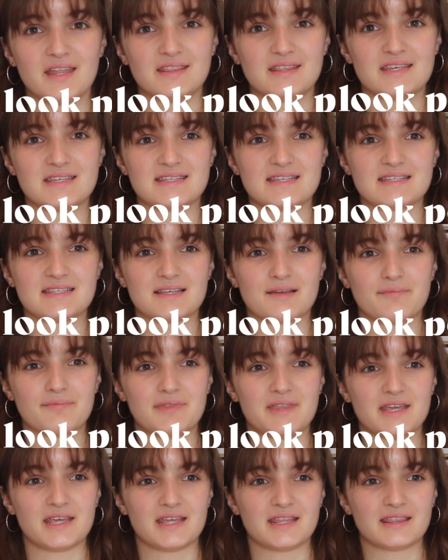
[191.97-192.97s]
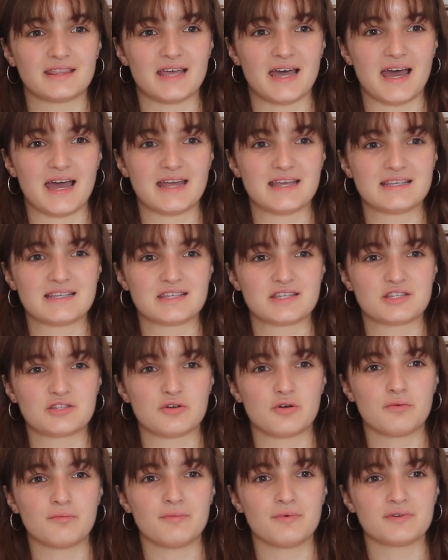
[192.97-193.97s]
This is something that is
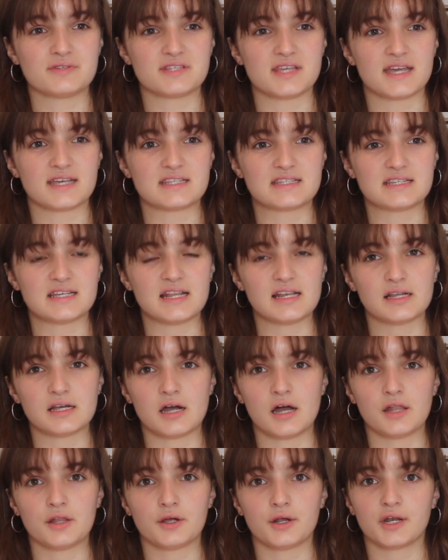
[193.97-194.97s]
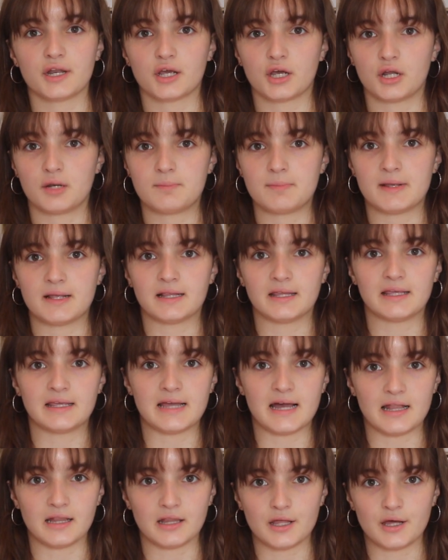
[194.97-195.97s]
almost like skin colored. It could be
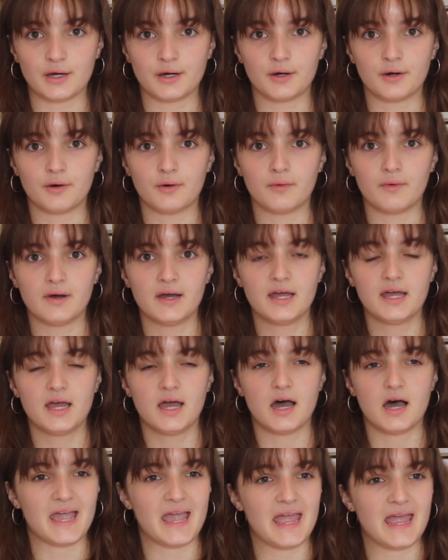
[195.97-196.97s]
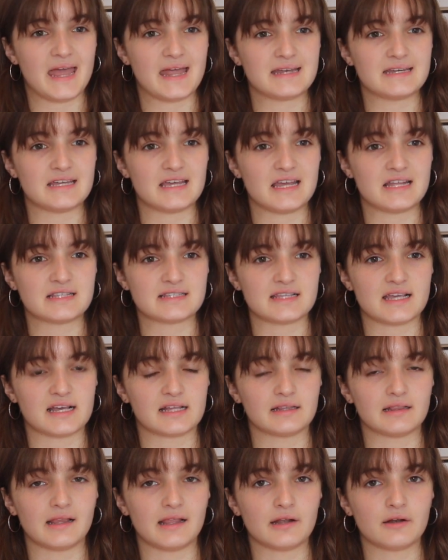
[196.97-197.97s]
yellow, and it's
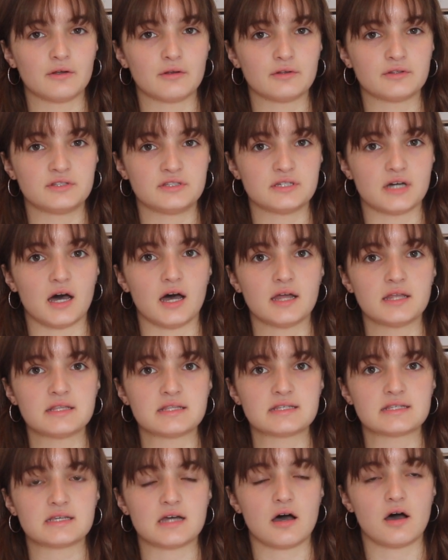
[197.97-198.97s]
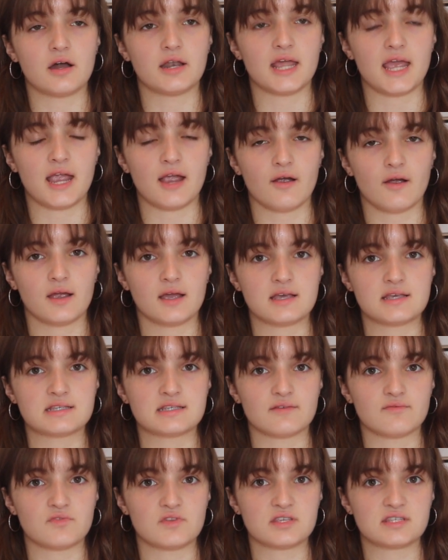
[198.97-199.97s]
like little dots on areas
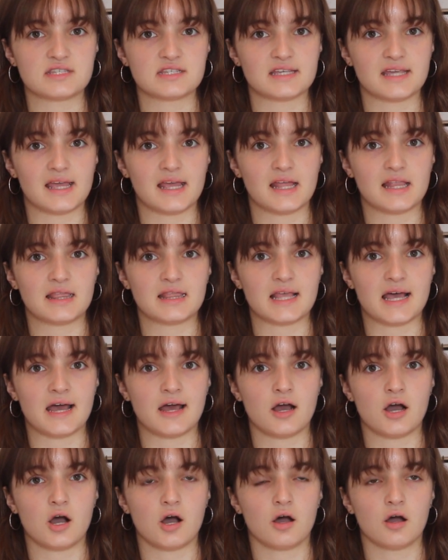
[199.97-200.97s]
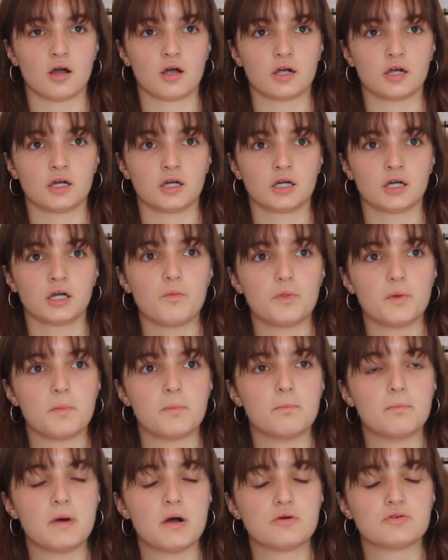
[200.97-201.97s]
of the skin that are the
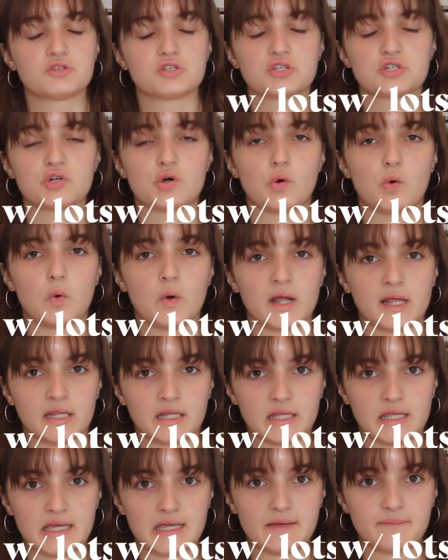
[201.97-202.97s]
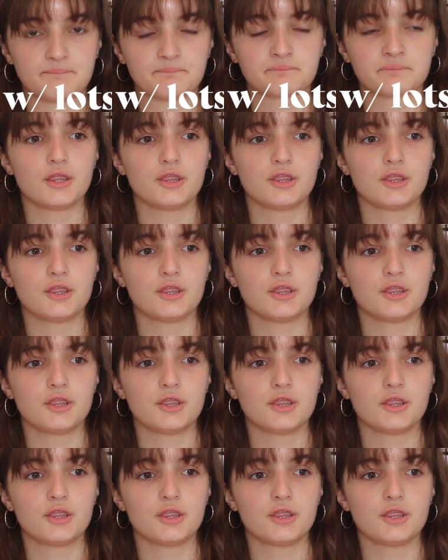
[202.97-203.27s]
most oily.